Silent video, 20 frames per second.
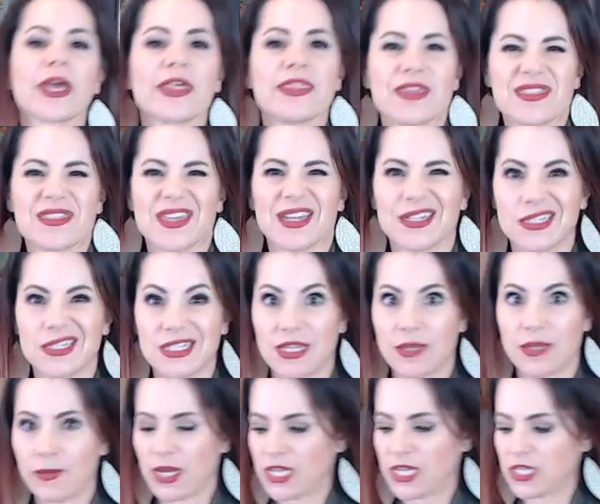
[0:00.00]
I think that
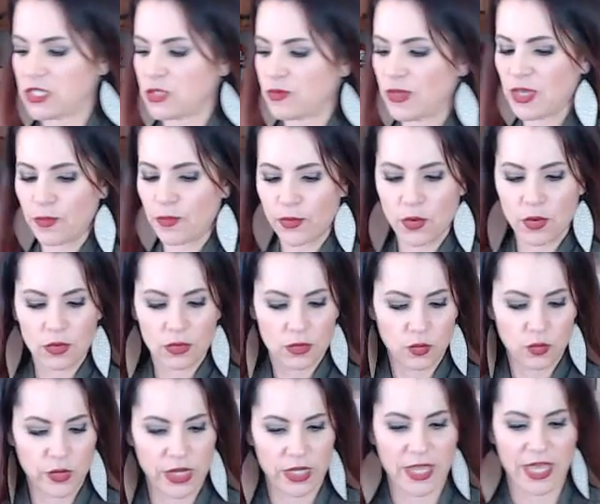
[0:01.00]
intimidates people
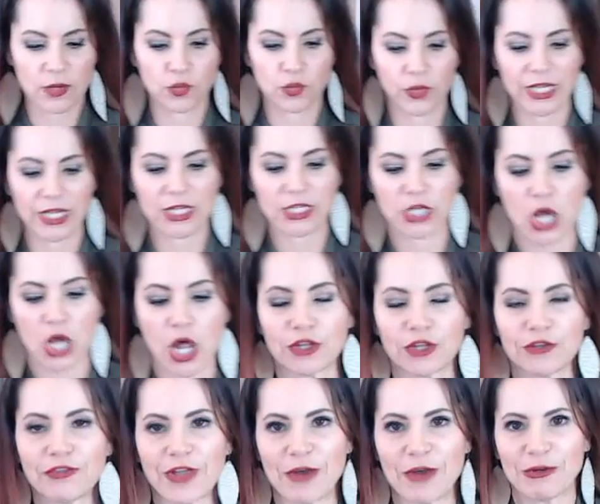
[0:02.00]
when they read
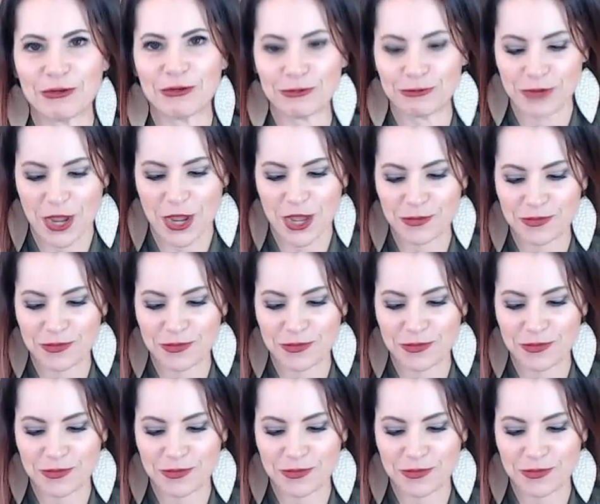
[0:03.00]
cauliflower